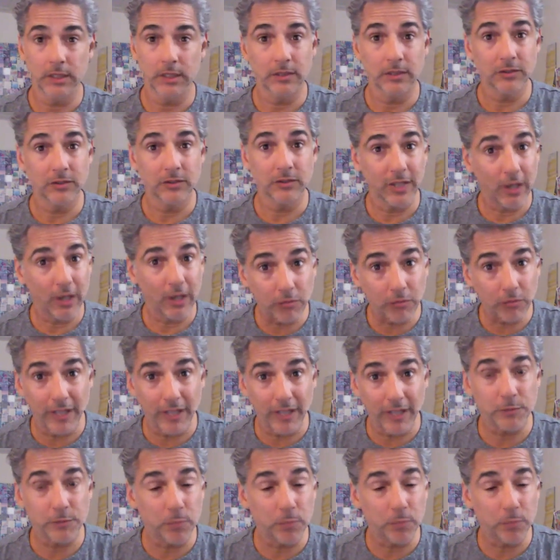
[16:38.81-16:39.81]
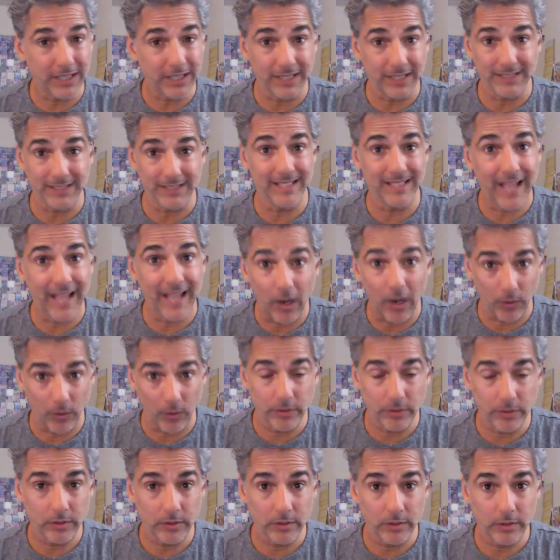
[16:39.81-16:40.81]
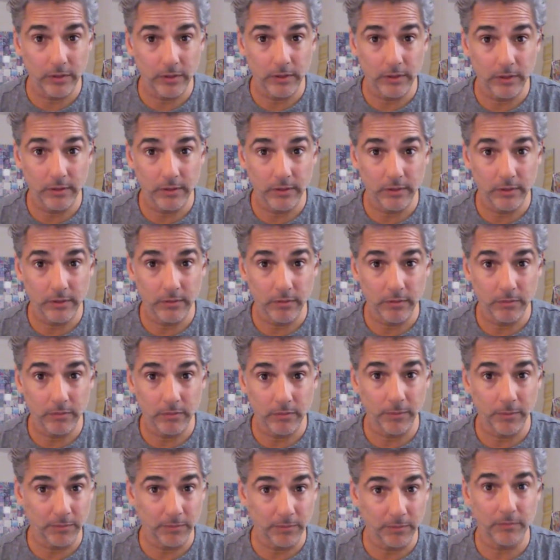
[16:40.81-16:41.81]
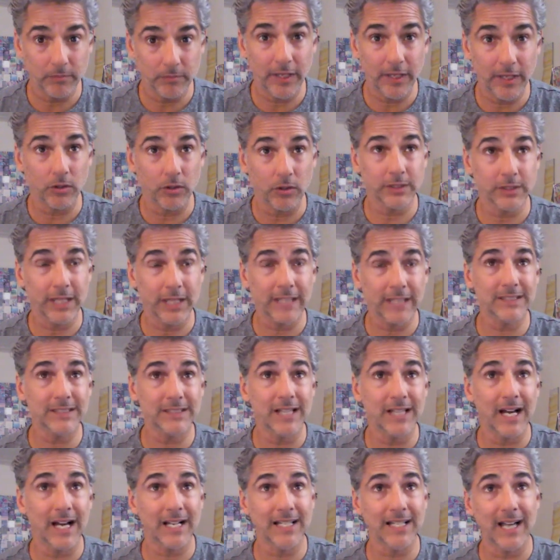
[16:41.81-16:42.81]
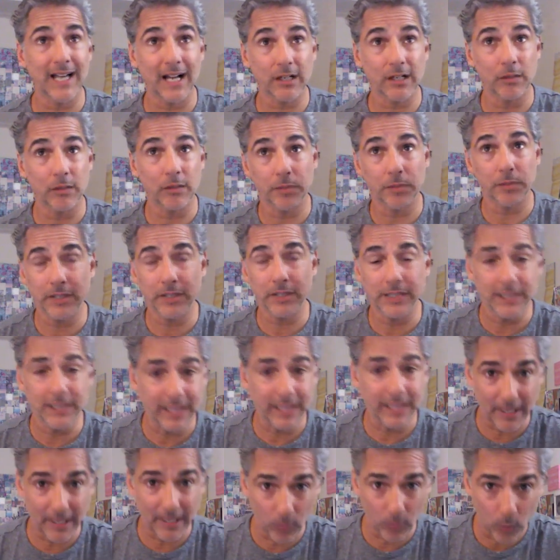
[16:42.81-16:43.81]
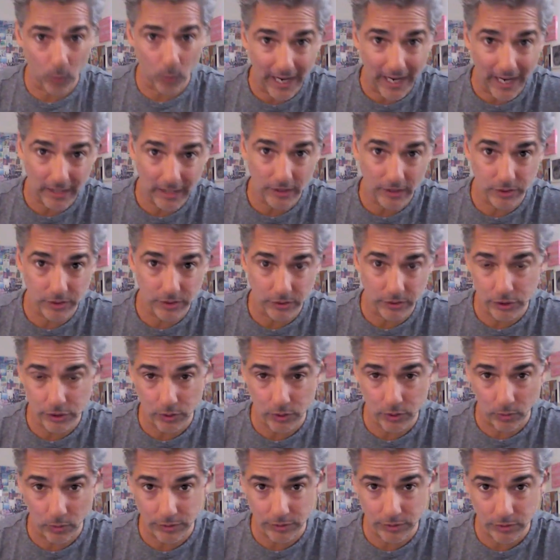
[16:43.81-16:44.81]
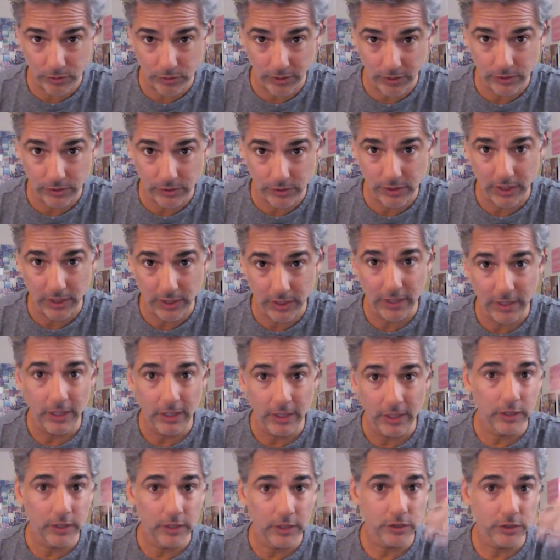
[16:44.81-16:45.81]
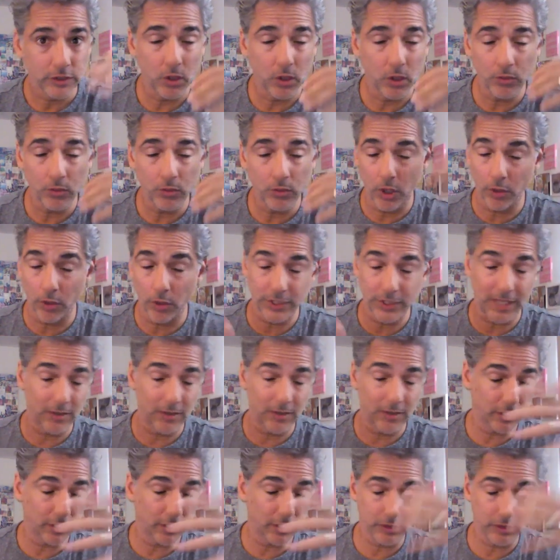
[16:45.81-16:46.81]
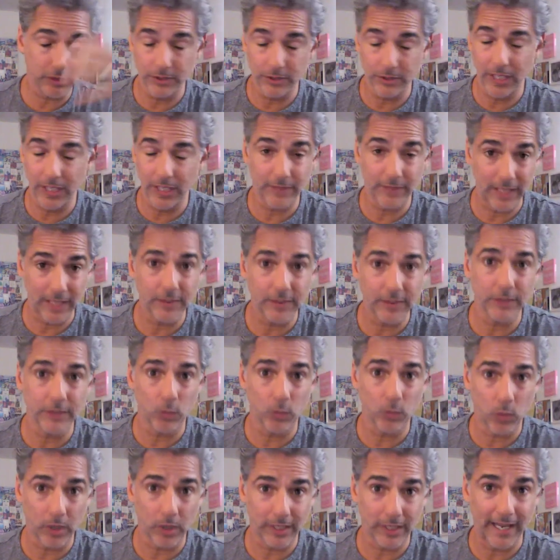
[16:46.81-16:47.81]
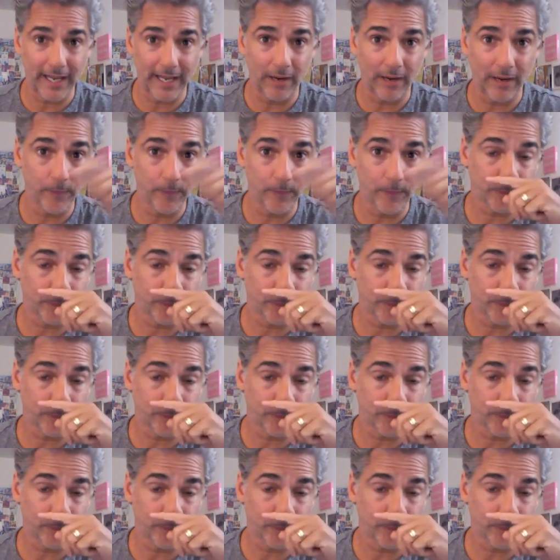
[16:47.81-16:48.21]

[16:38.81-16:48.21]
Tilray is breaking down. I mean, now look, that stock got completely out of whack because of the short squeeze. So who knows how long it's going to take for that thing to work out.